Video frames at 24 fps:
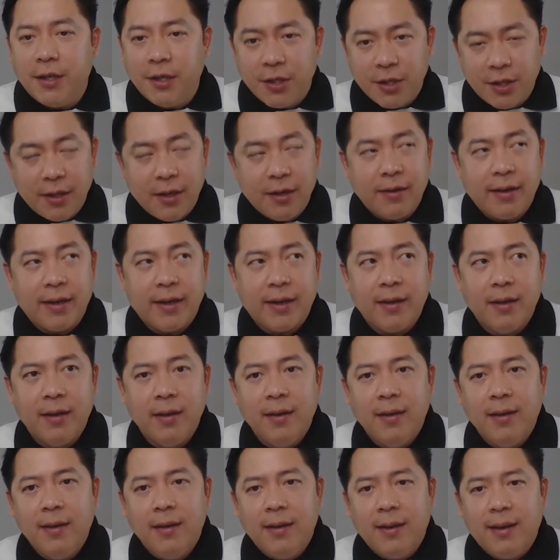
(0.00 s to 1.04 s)
engineering
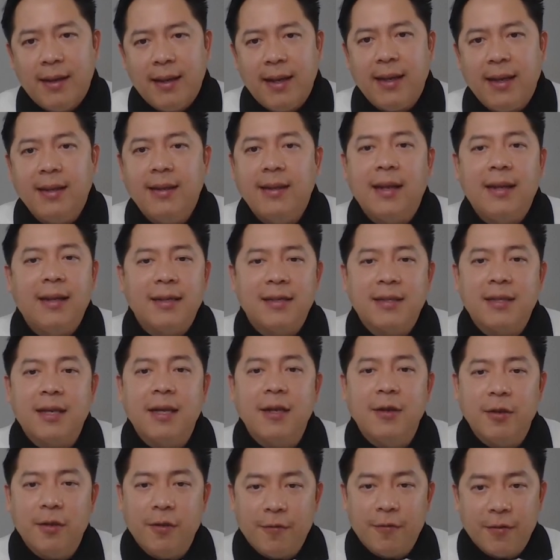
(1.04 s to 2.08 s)
in De La
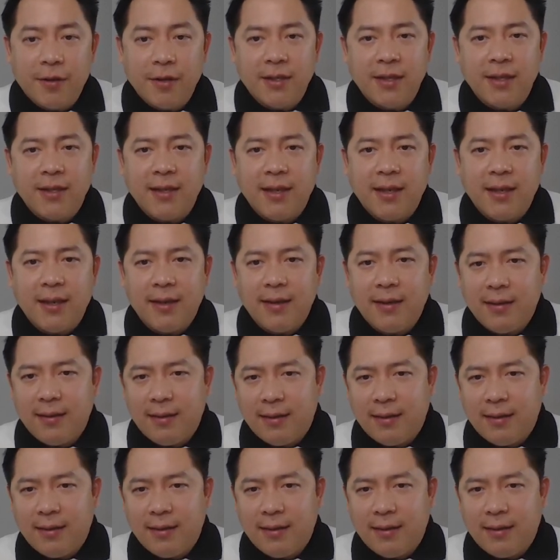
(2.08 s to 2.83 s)
Salle University,